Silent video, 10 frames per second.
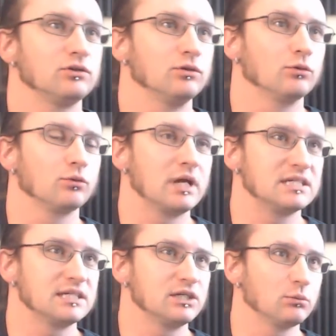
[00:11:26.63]
you're
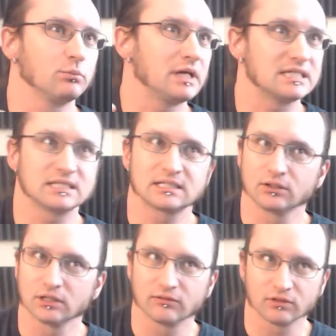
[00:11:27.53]
raising your base
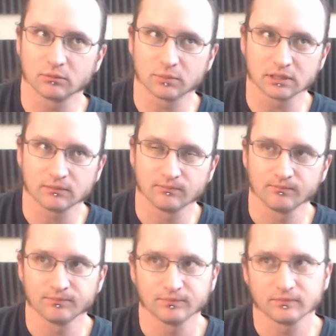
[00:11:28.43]
skill level a bit.
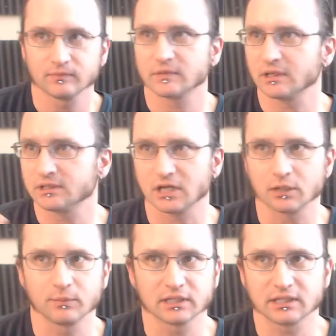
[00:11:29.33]
And I talk
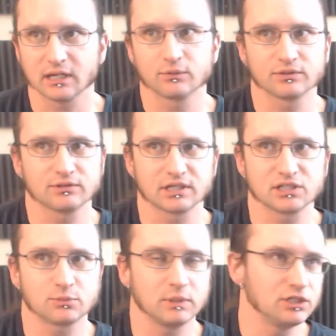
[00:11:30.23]
about that with like
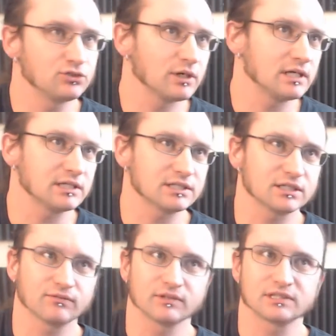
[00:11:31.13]
speed training
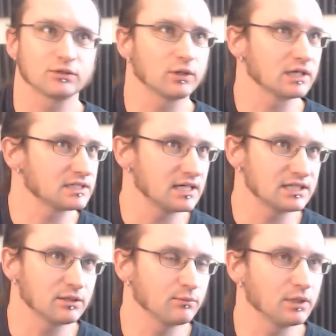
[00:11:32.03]
stuff. Let's so like say
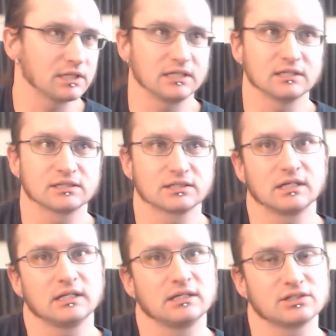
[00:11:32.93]
somebody is
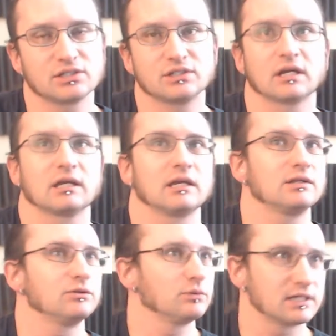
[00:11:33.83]
getting stuck
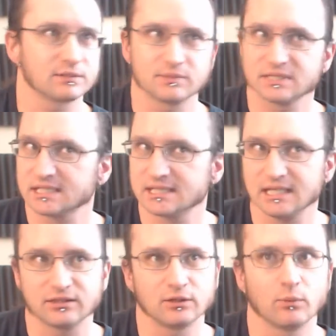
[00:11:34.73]
at doing like some
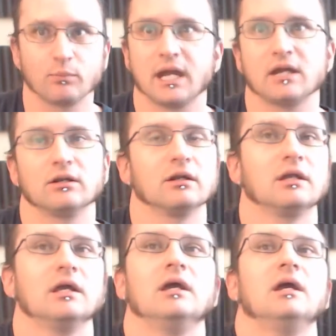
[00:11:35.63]
16th note pattern
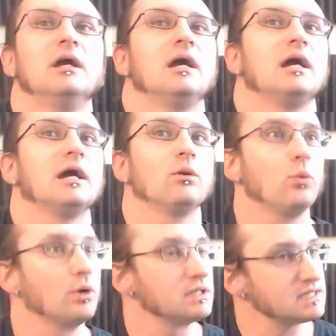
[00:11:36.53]
at
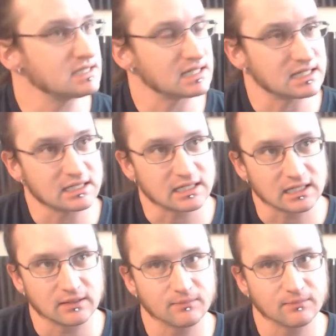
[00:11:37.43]
160.